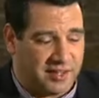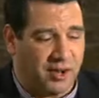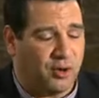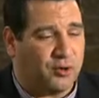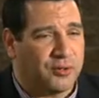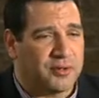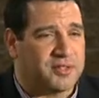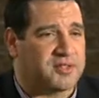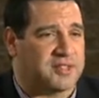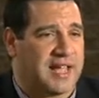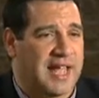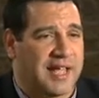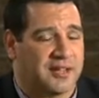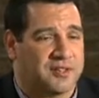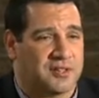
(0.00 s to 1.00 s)
an onerous
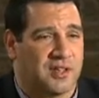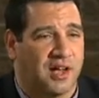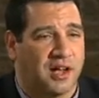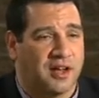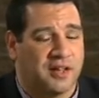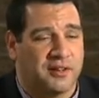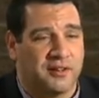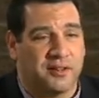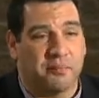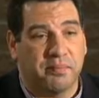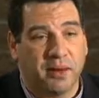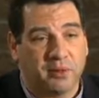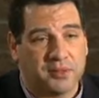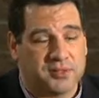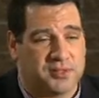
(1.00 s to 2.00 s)
tax on the
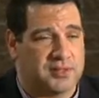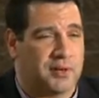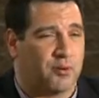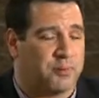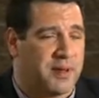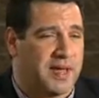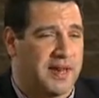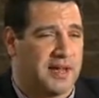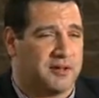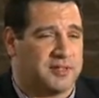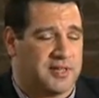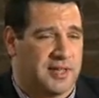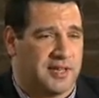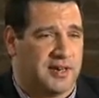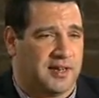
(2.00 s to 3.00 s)
bonuses that were paid out
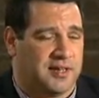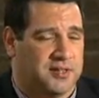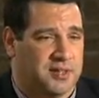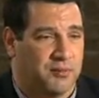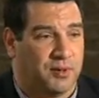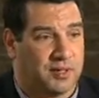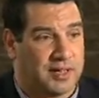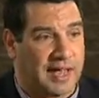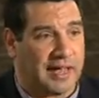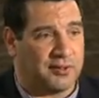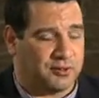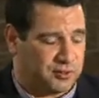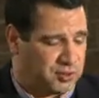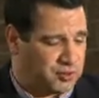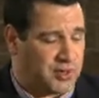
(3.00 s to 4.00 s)
to NIG, really
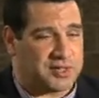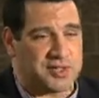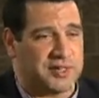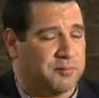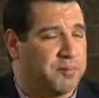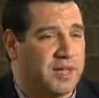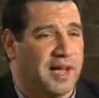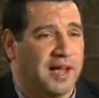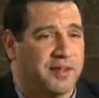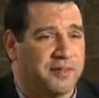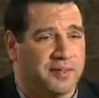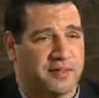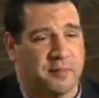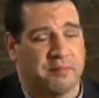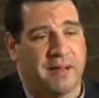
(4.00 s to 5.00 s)
stretching
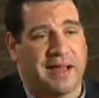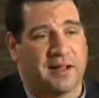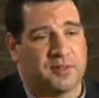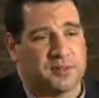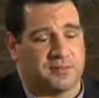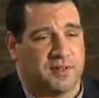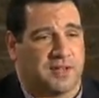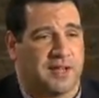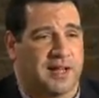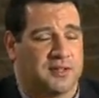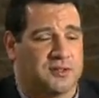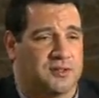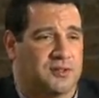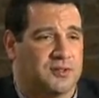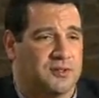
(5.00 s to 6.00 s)
beyond the bounds of the
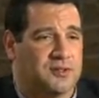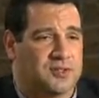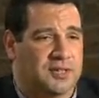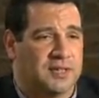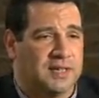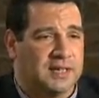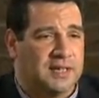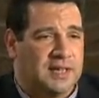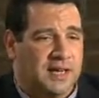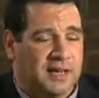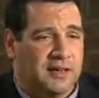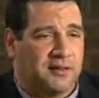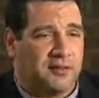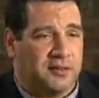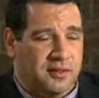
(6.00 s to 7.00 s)
Constitution.
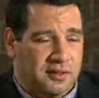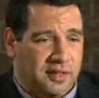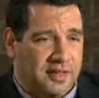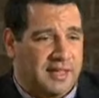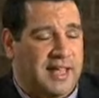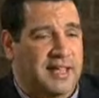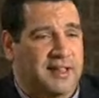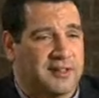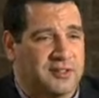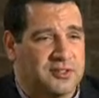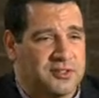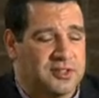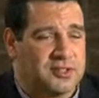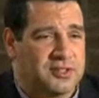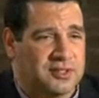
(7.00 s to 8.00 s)
Again,
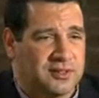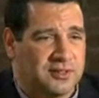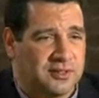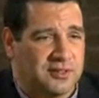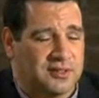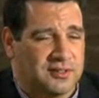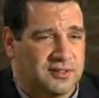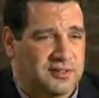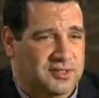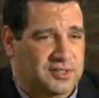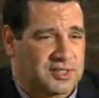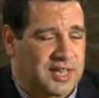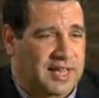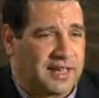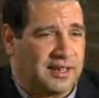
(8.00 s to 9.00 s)
just to
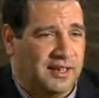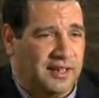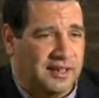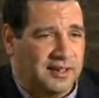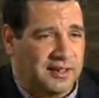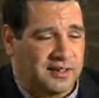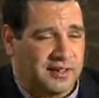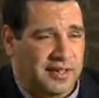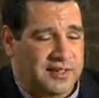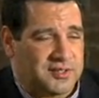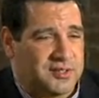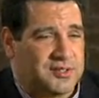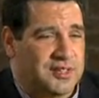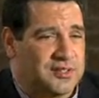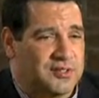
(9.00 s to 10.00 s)
say, as
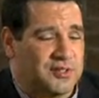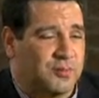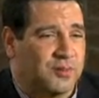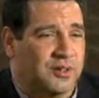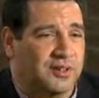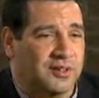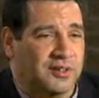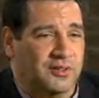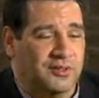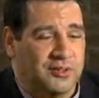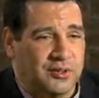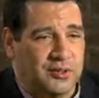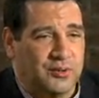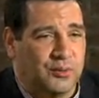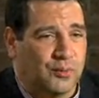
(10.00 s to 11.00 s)
it says in your book,
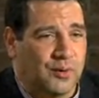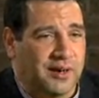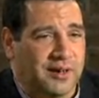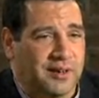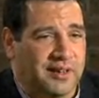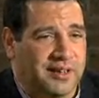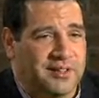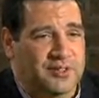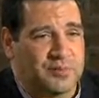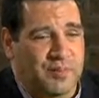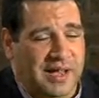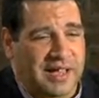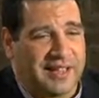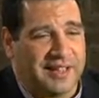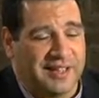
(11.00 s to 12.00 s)
dude, where is
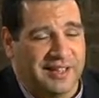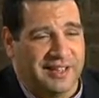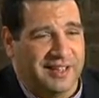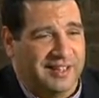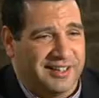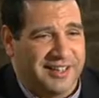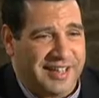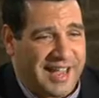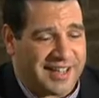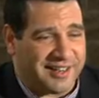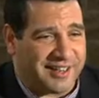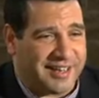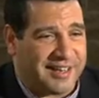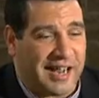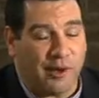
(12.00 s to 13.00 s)
my
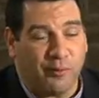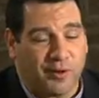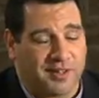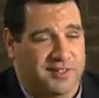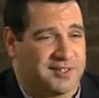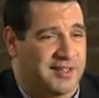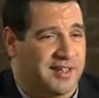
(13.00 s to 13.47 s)
candidate? I want to